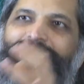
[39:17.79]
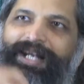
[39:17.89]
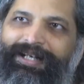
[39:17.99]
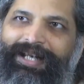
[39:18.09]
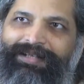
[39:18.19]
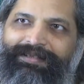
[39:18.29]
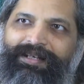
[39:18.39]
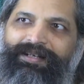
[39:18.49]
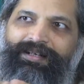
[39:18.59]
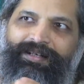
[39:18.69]
it gets
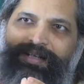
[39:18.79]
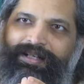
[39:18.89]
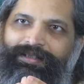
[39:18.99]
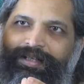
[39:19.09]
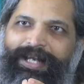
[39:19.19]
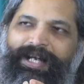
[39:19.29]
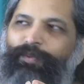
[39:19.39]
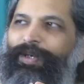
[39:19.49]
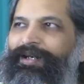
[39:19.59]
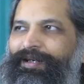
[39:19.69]
in, the
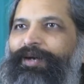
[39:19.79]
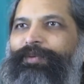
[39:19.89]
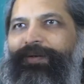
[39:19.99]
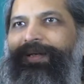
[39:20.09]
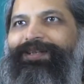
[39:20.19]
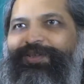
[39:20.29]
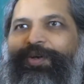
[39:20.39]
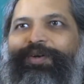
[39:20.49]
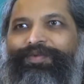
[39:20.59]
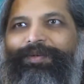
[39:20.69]
ill will, now let's
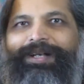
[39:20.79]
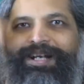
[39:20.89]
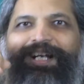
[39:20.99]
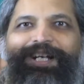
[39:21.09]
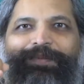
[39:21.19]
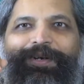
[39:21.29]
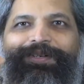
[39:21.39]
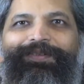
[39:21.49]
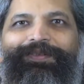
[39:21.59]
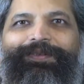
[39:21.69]
talk from an occult
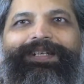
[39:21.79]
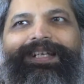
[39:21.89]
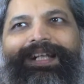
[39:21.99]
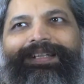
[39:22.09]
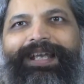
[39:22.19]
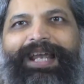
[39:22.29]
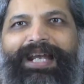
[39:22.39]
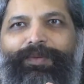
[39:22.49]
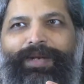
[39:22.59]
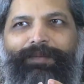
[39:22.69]
point of view, the
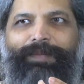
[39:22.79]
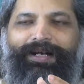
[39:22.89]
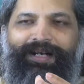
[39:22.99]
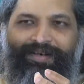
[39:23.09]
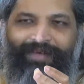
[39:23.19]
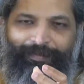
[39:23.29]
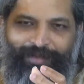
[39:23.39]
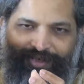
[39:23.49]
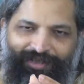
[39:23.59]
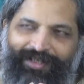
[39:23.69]
ill will bundle
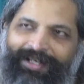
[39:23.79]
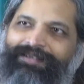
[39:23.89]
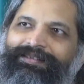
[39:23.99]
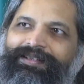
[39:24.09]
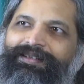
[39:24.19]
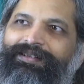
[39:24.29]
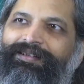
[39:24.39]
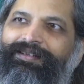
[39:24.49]
vibration gets in,